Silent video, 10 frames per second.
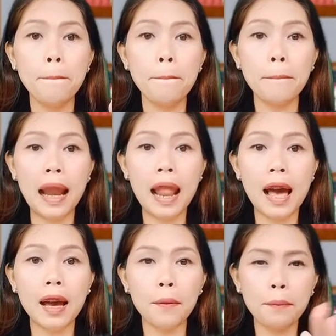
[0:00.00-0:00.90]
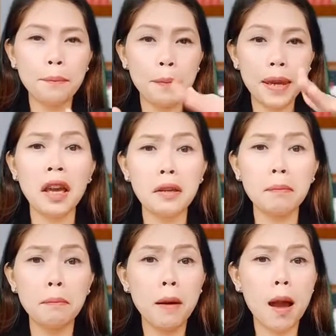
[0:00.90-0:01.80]
block printed,
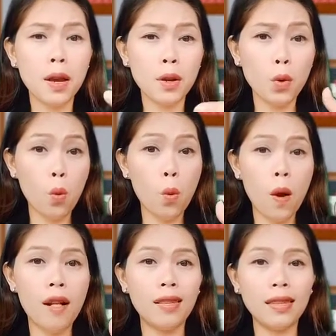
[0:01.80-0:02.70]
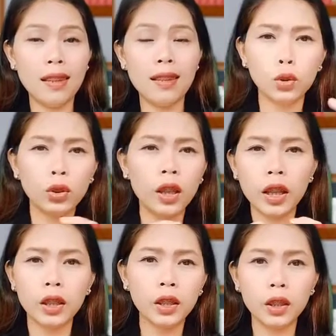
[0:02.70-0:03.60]
done by
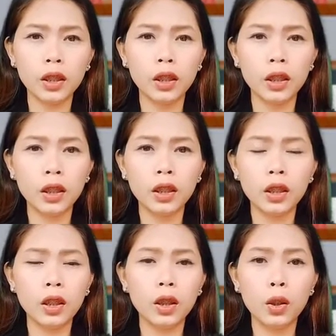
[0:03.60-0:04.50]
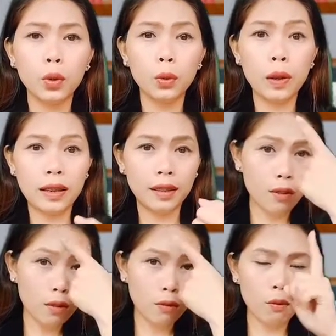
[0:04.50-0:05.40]
welding together
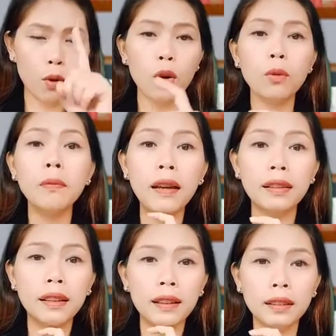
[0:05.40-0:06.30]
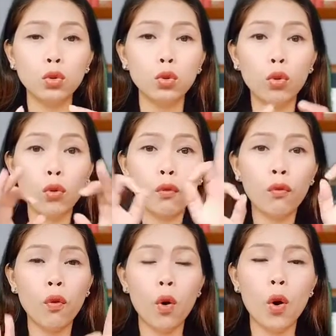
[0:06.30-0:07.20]
strips of metal
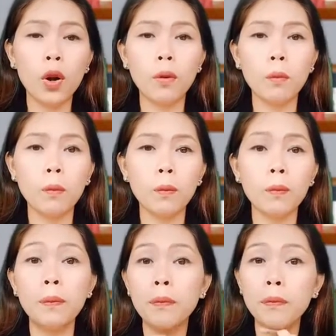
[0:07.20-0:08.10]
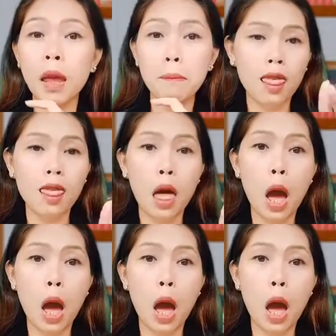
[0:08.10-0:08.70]
to form a metal block.